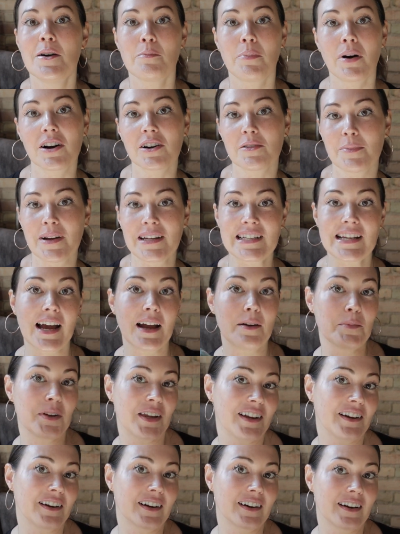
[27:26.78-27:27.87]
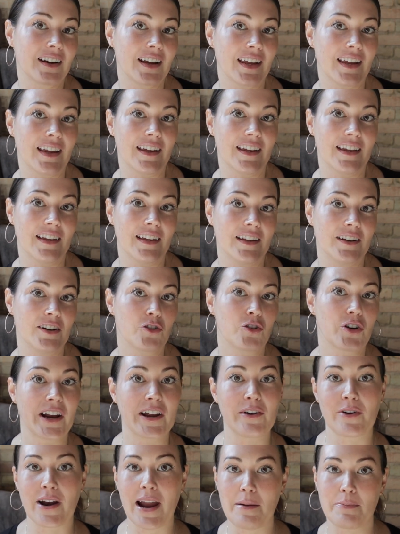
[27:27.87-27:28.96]
part of my time here in
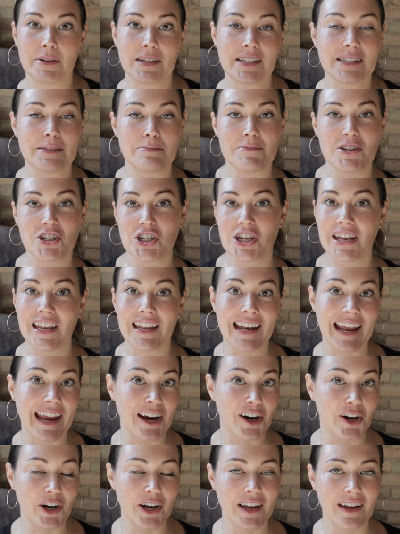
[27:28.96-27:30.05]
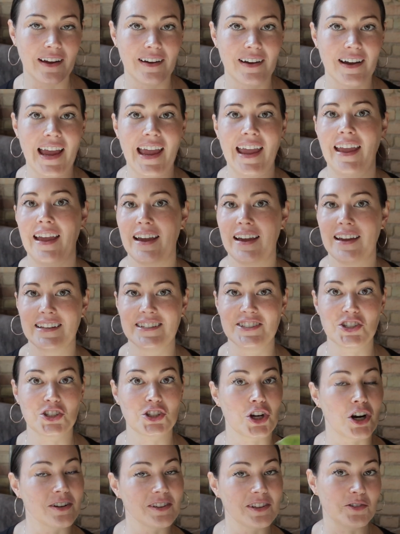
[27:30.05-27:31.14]
Grand Rapids, Michigan area and
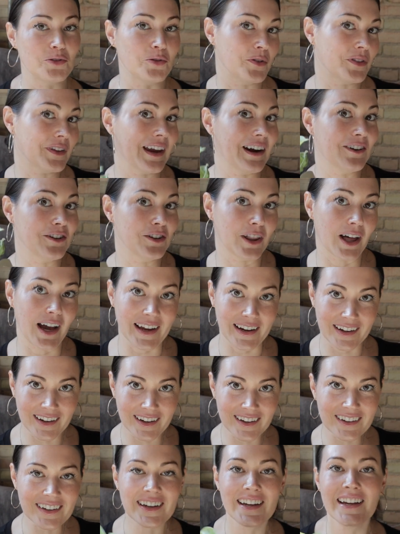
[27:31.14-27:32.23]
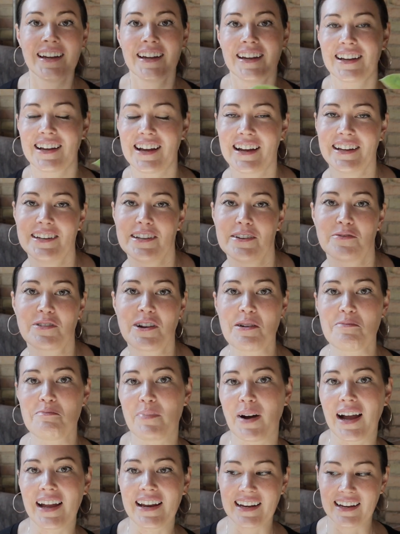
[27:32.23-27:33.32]
Charlotte, North Carolina, kind of
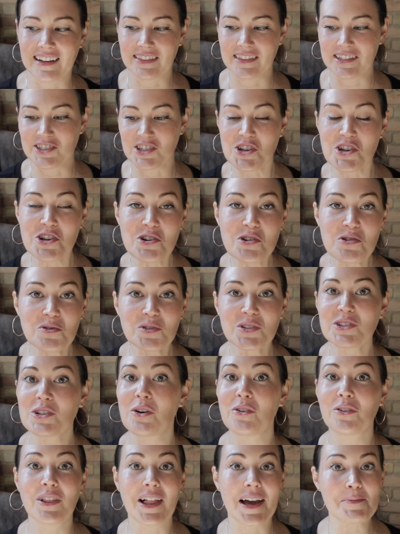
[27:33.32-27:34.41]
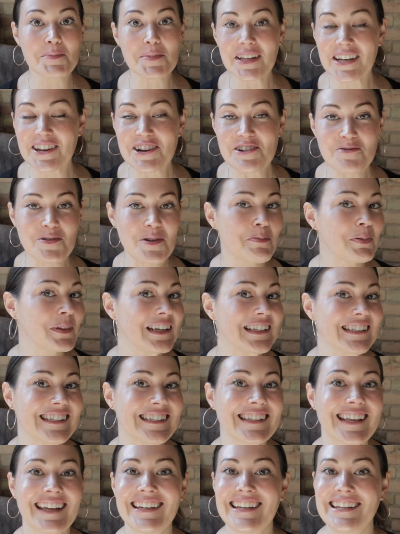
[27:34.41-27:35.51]
combining the two. So let me know what
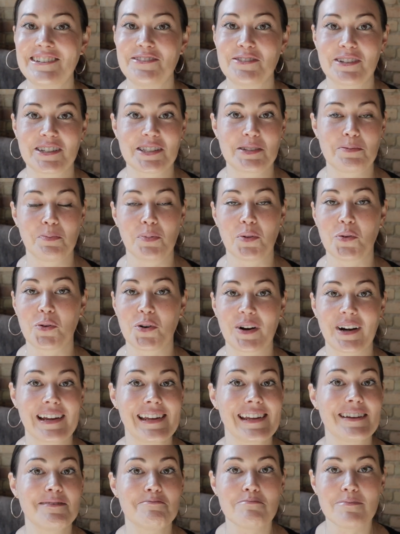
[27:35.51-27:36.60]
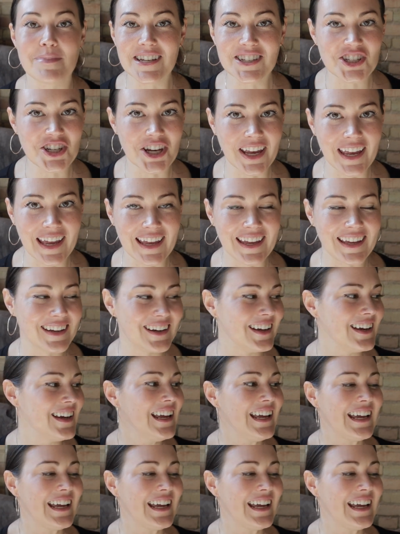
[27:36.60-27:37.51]
places I need to explore in Michigan.